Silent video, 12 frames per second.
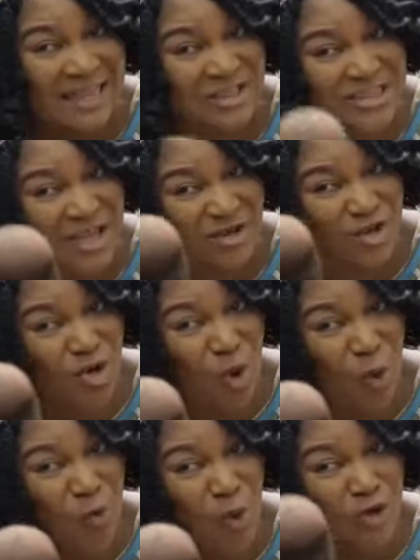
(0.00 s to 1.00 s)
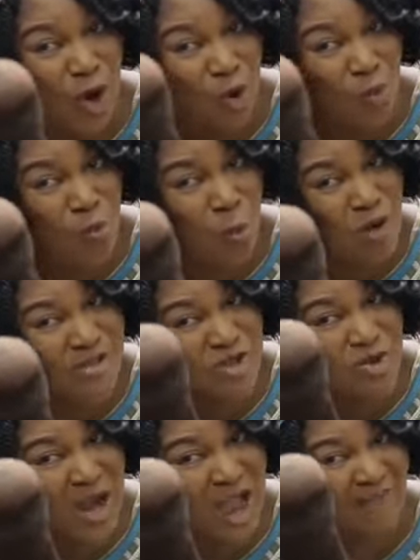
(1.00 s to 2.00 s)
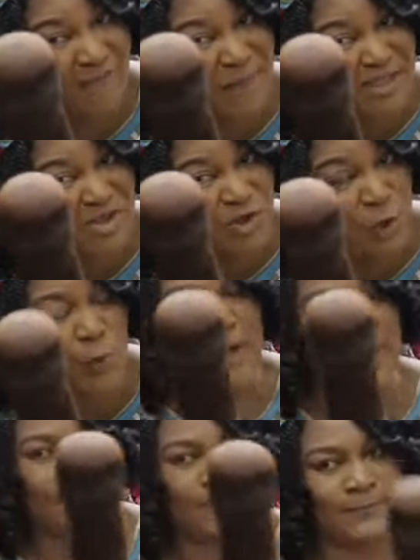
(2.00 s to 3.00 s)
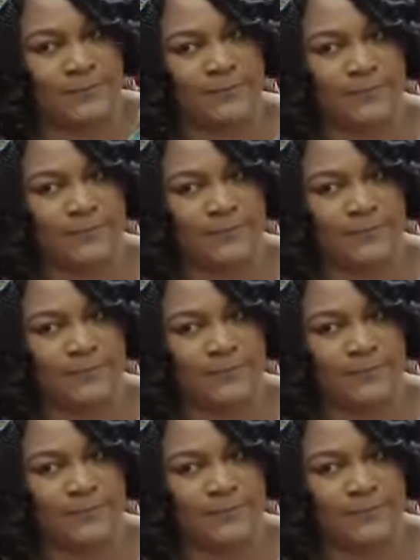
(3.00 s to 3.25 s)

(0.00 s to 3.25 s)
here and tell the whole world what you have been doing.